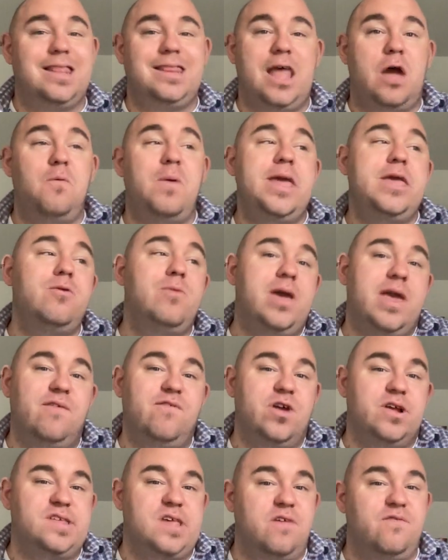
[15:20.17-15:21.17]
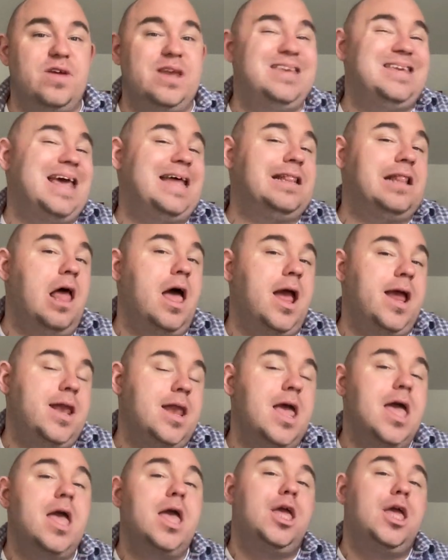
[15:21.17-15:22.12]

That way, you give yourself a deadline.